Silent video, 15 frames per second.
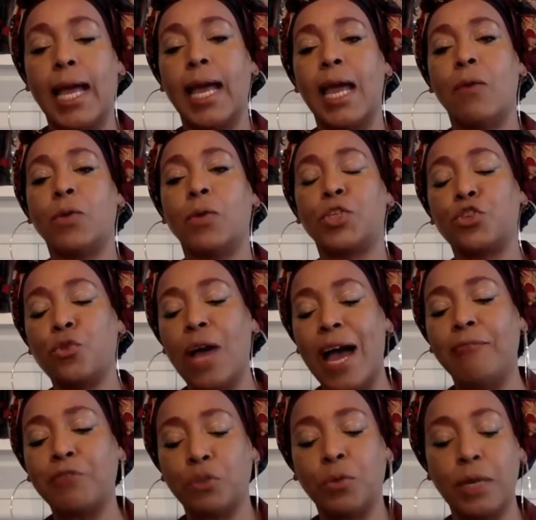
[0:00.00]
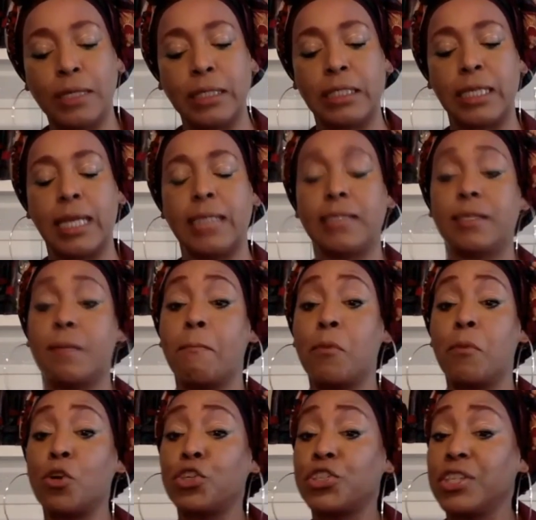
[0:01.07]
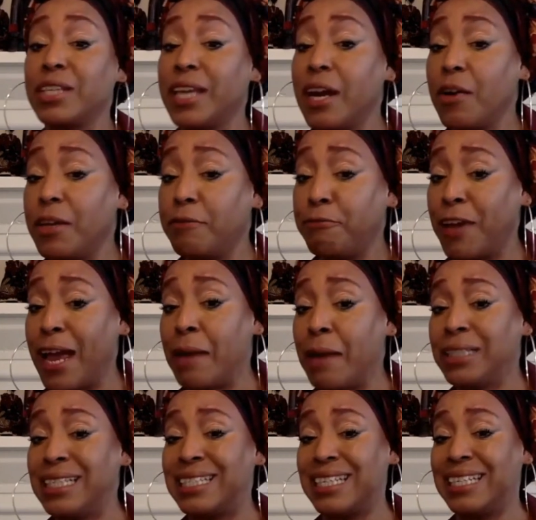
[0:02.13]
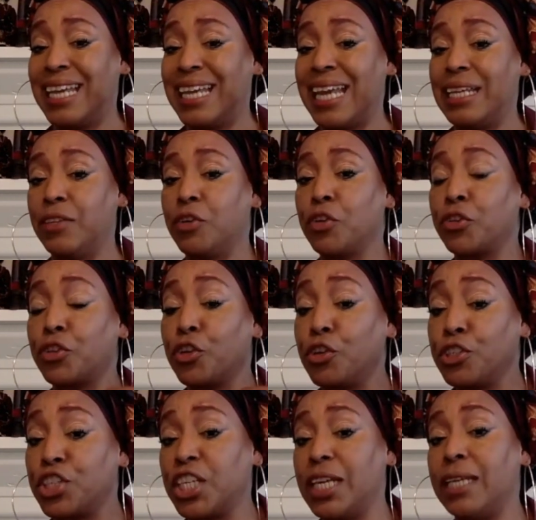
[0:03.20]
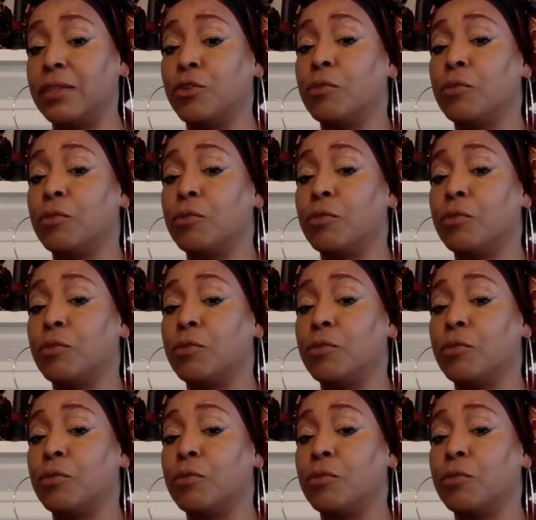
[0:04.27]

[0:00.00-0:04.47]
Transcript: And what you have to understand is the mercenary families in Haiti, there are 13,